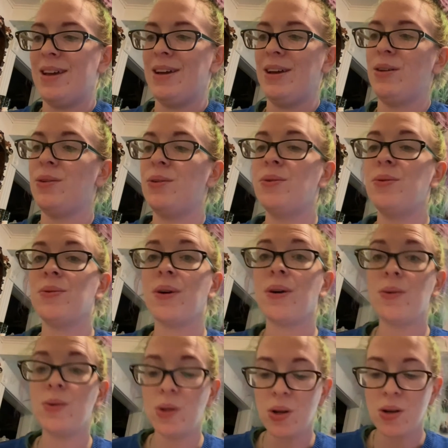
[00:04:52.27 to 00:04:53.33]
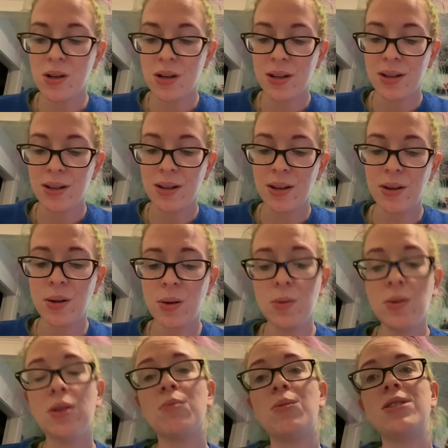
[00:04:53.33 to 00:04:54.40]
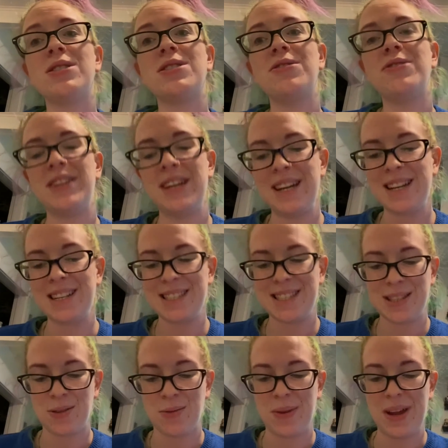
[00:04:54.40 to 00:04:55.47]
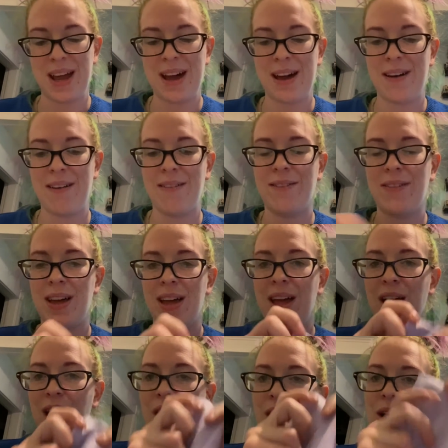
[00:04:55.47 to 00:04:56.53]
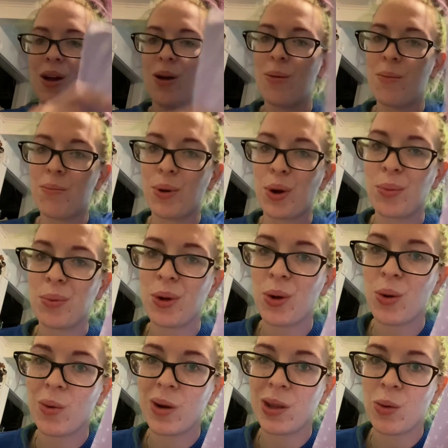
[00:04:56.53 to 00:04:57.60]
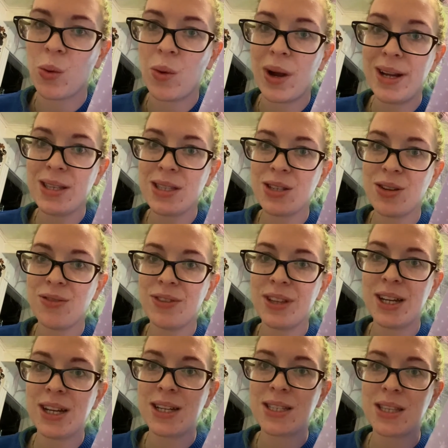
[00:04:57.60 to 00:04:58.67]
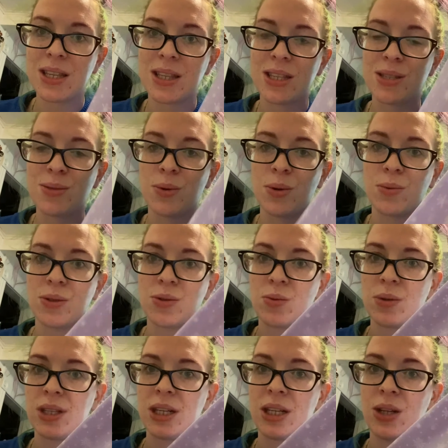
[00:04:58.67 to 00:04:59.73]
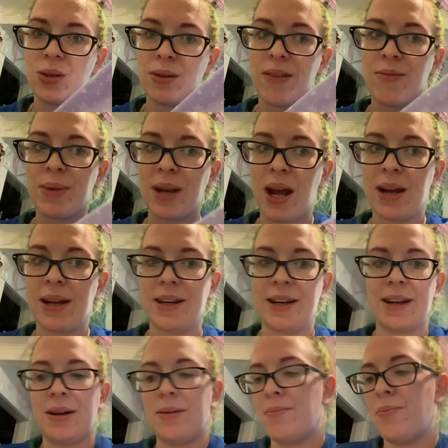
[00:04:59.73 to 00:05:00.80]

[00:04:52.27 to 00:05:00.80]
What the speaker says: Oh look, more snowflakes. We have purple with white snowflakes. This one was really cute. I've been eyeing it up.